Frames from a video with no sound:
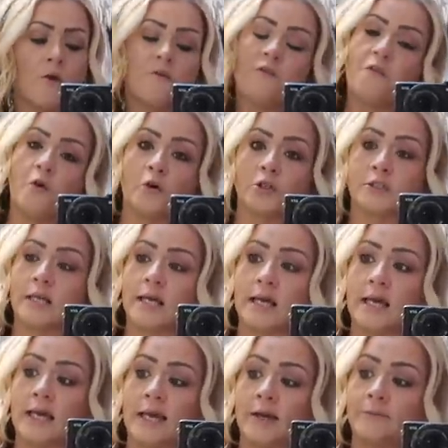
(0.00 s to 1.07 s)
for
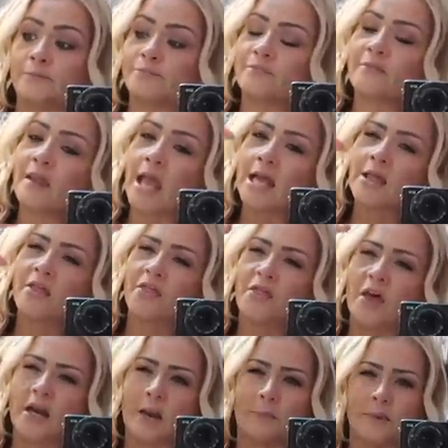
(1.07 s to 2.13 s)
the
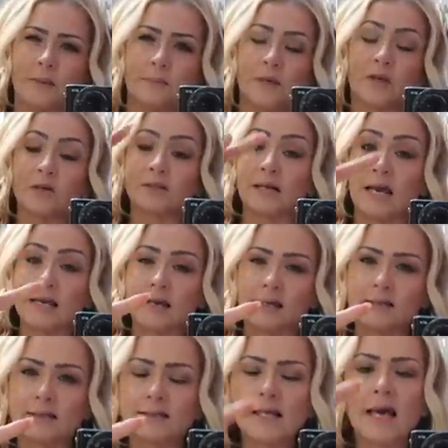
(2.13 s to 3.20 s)
therapy, because like
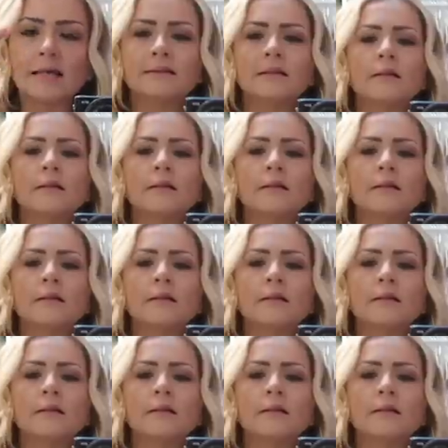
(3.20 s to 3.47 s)
I said,